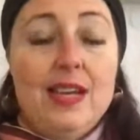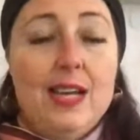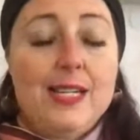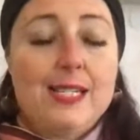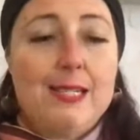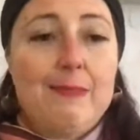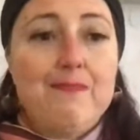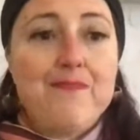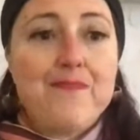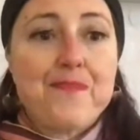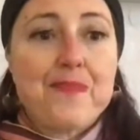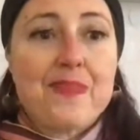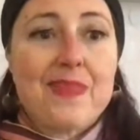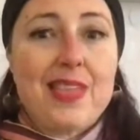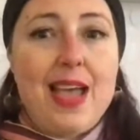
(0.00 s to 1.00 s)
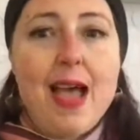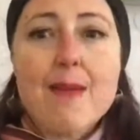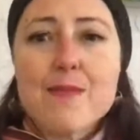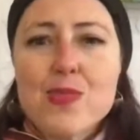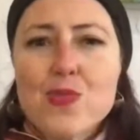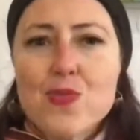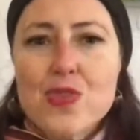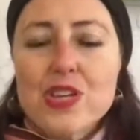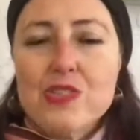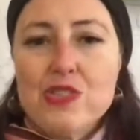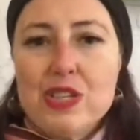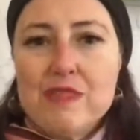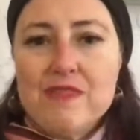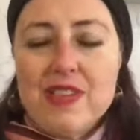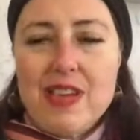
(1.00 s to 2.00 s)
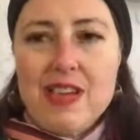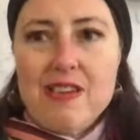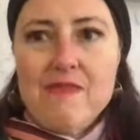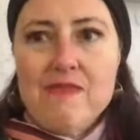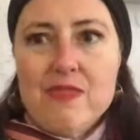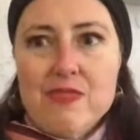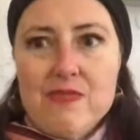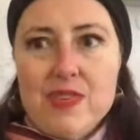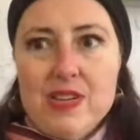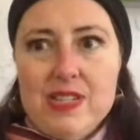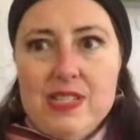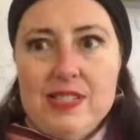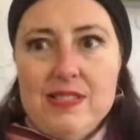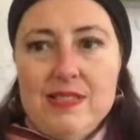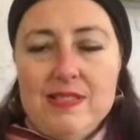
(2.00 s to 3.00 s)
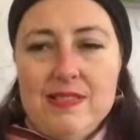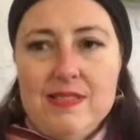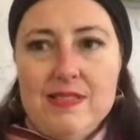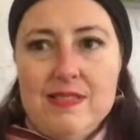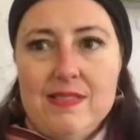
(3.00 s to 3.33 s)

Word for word: Um, I'm going to give everyone